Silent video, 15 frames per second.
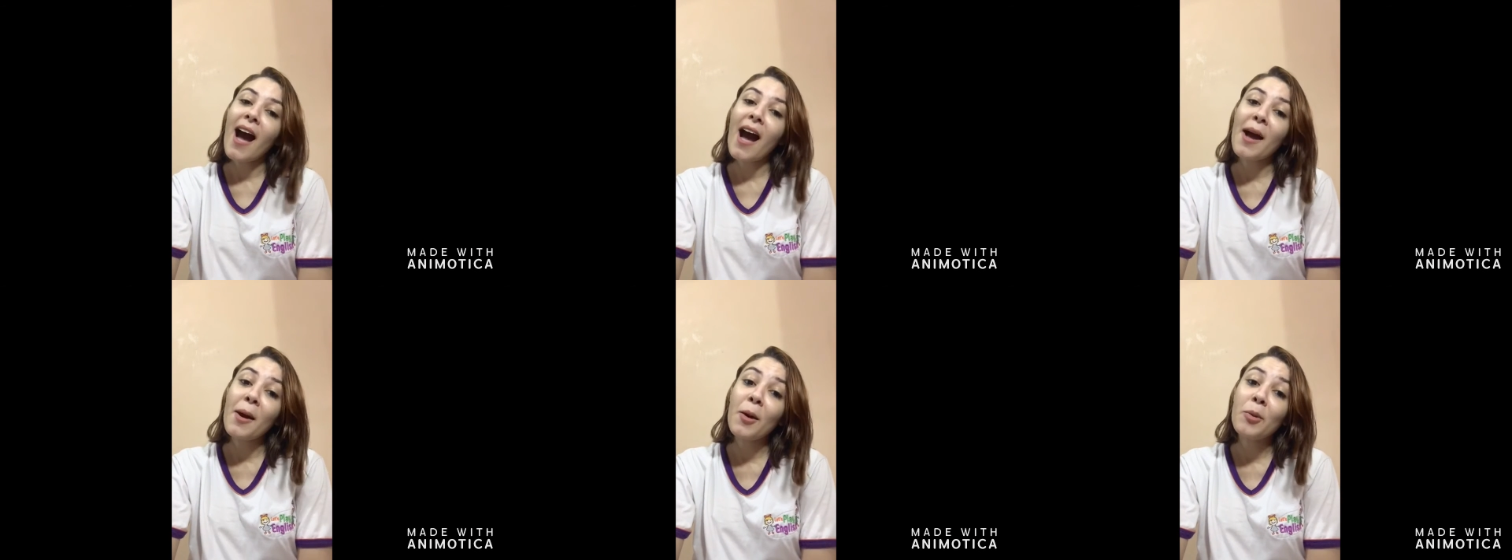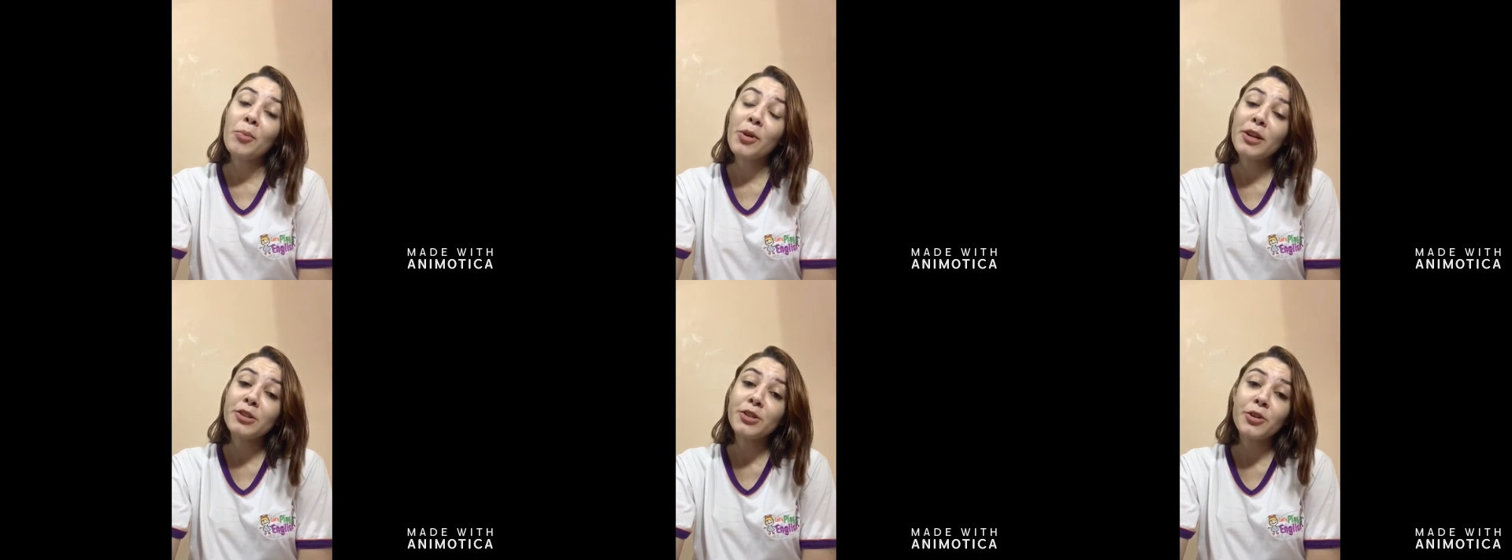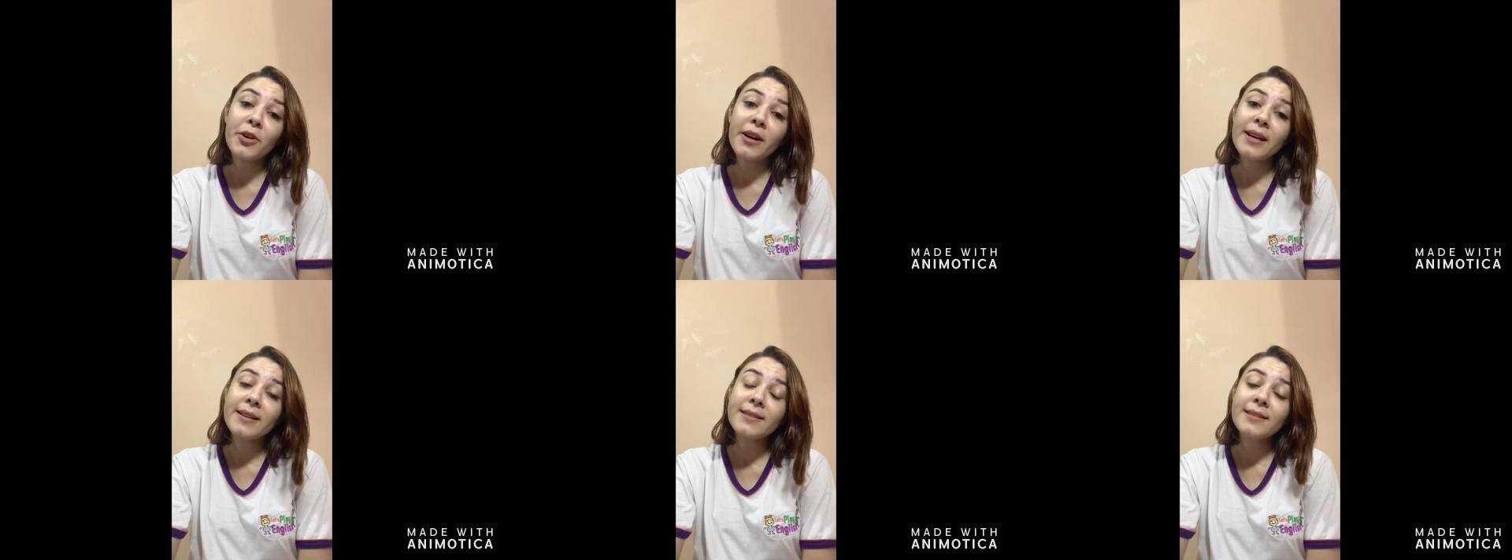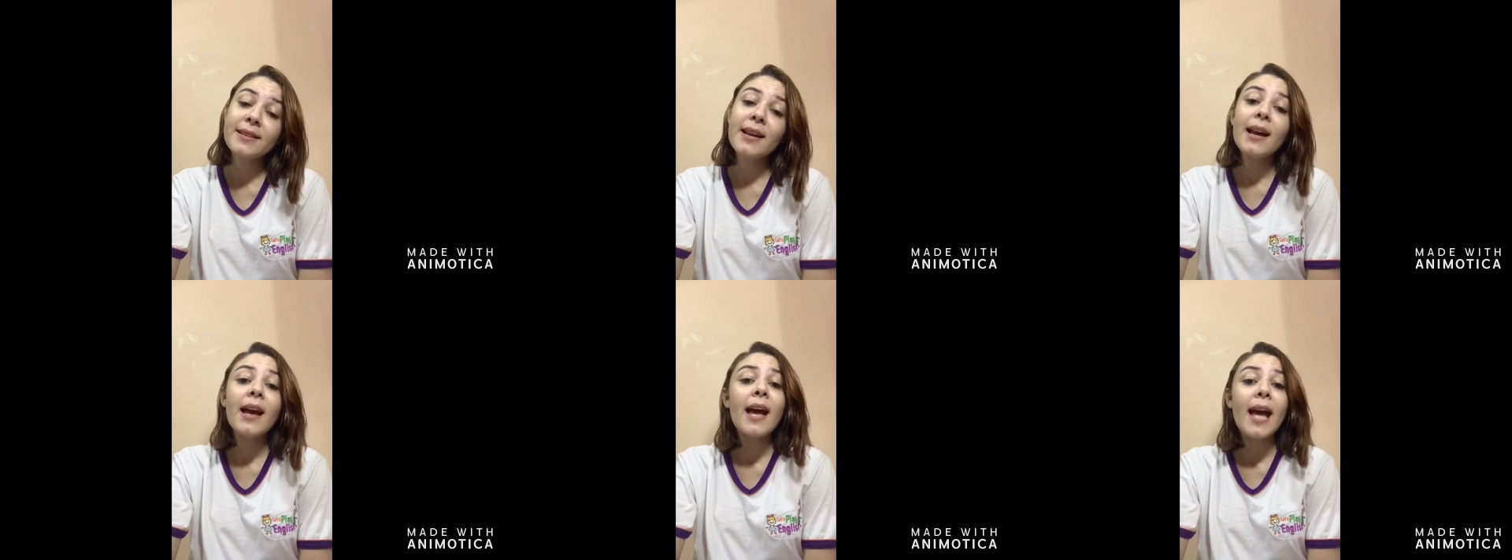I hope you enjoy
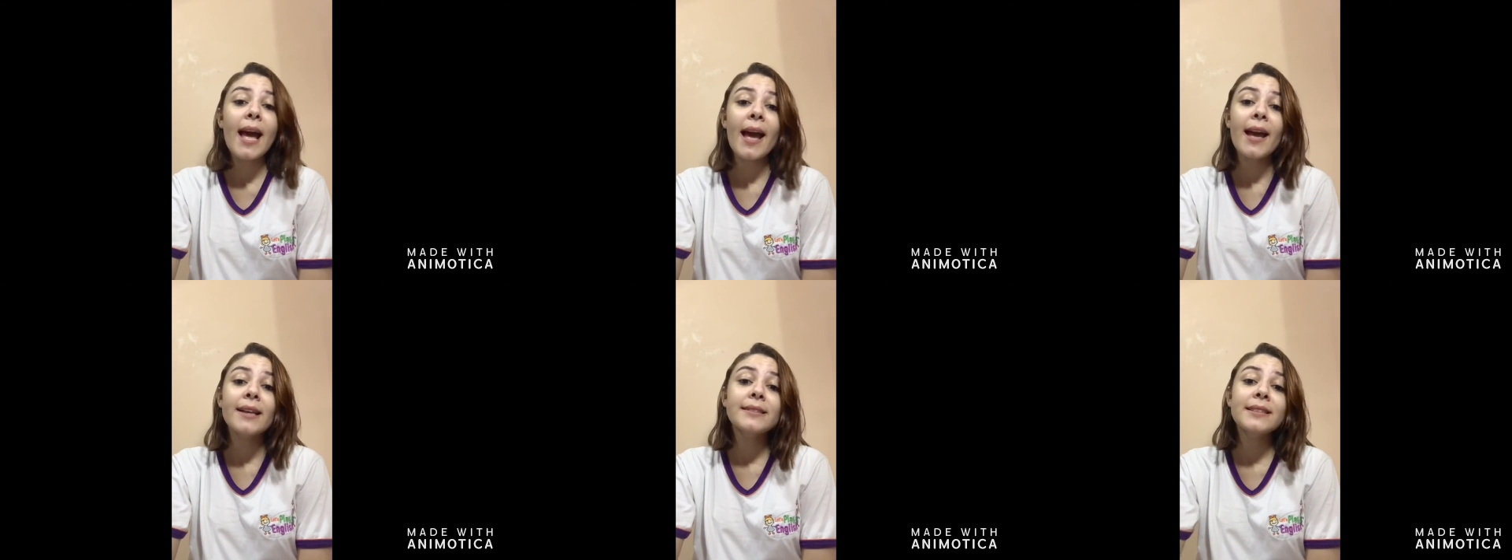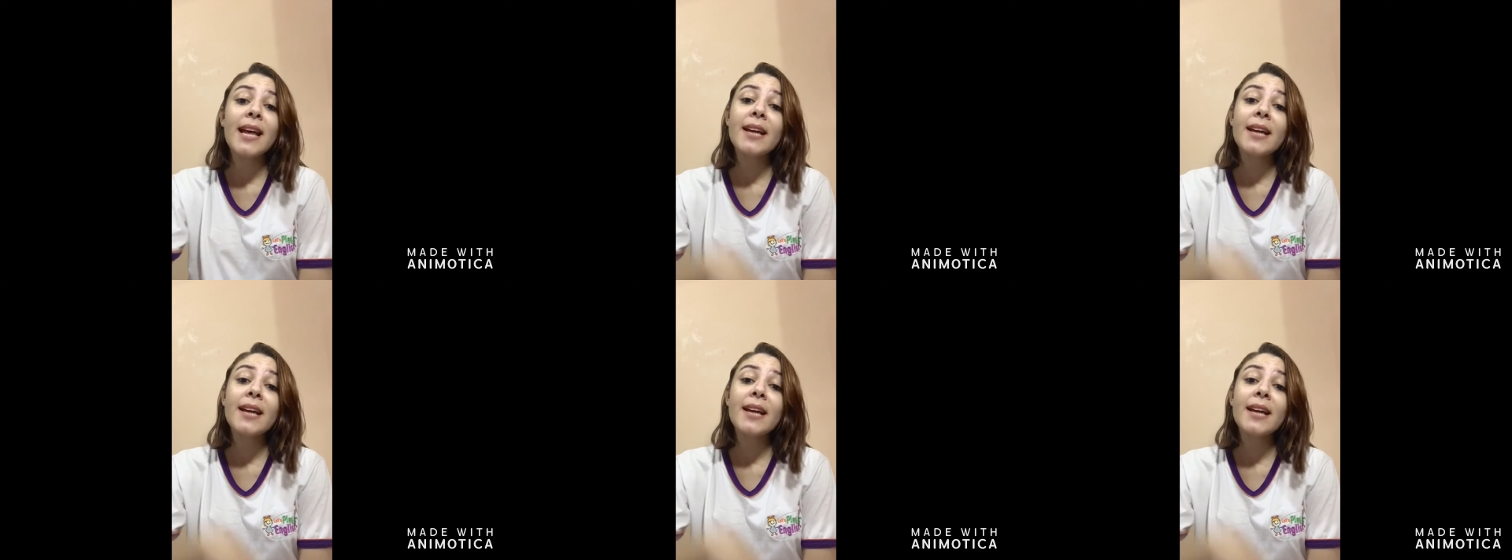it and